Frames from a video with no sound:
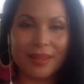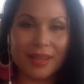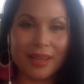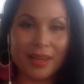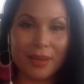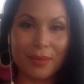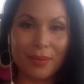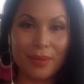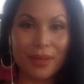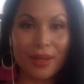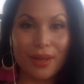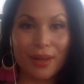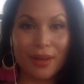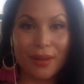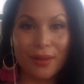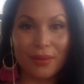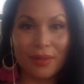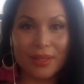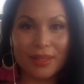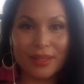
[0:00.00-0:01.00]
Here we
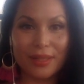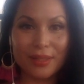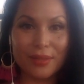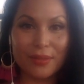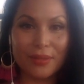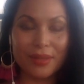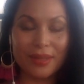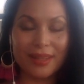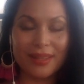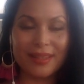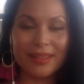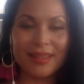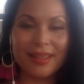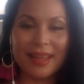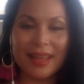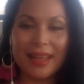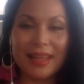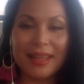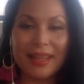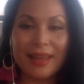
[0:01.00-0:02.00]
go. Let's do this.
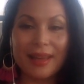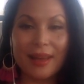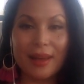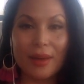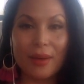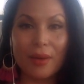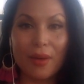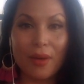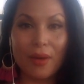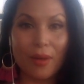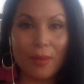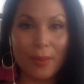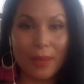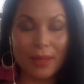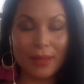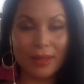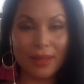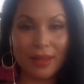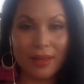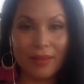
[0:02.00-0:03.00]
Anyhow, all my
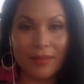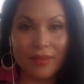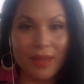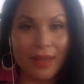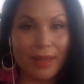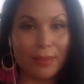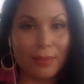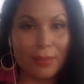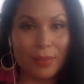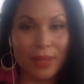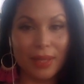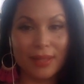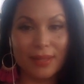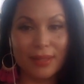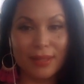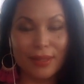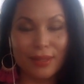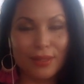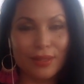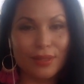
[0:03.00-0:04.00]
love and
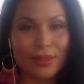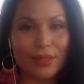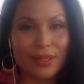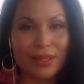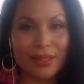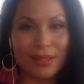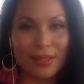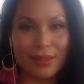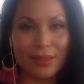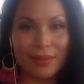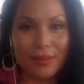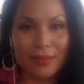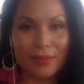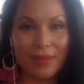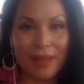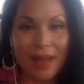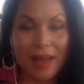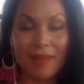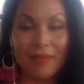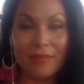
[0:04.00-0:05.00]
blessings to you.
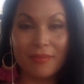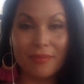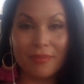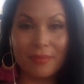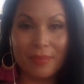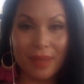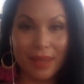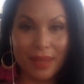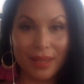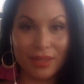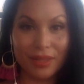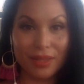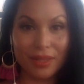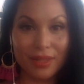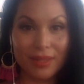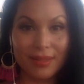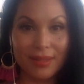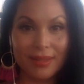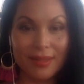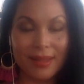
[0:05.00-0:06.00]
Have
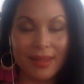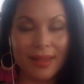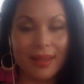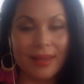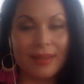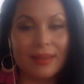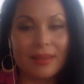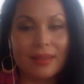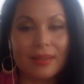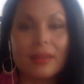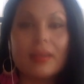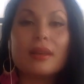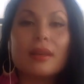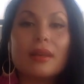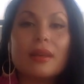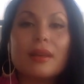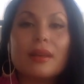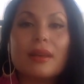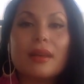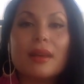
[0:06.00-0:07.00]
patience and
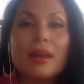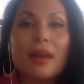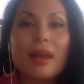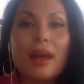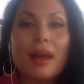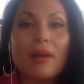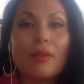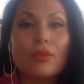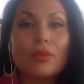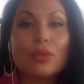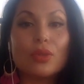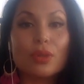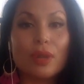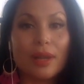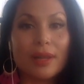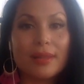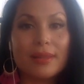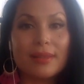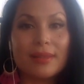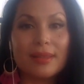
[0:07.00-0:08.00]
have
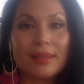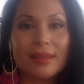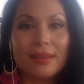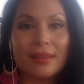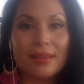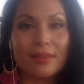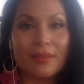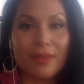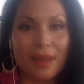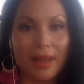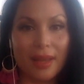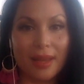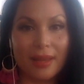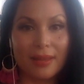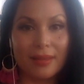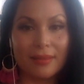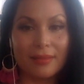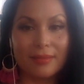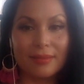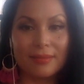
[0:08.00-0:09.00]
trust in the
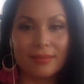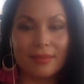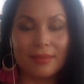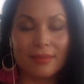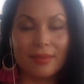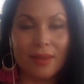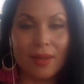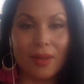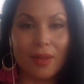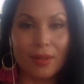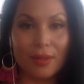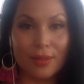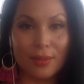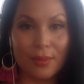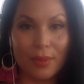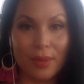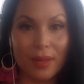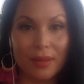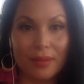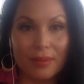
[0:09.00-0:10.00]
divine. All is
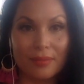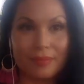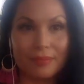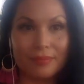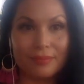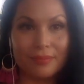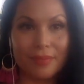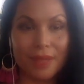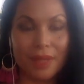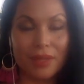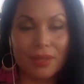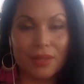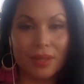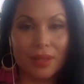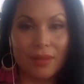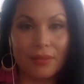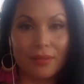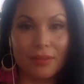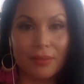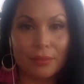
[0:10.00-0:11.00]
well. Much
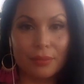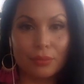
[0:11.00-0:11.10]
love.